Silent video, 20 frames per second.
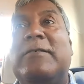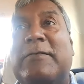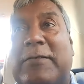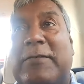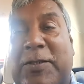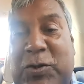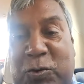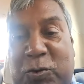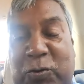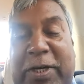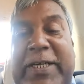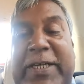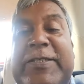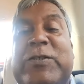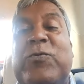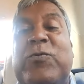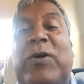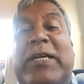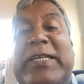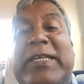the students
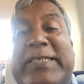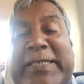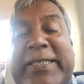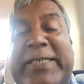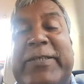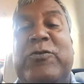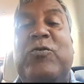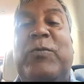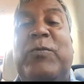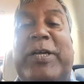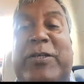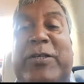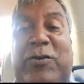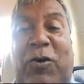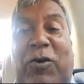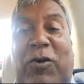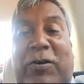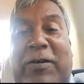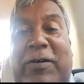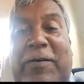who are listening to my
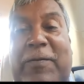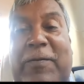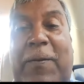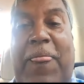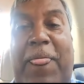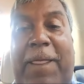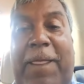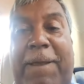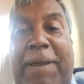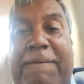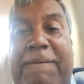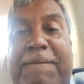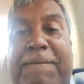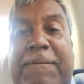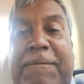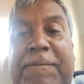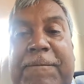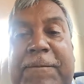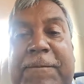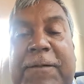talk.
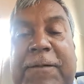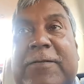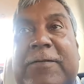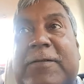Now,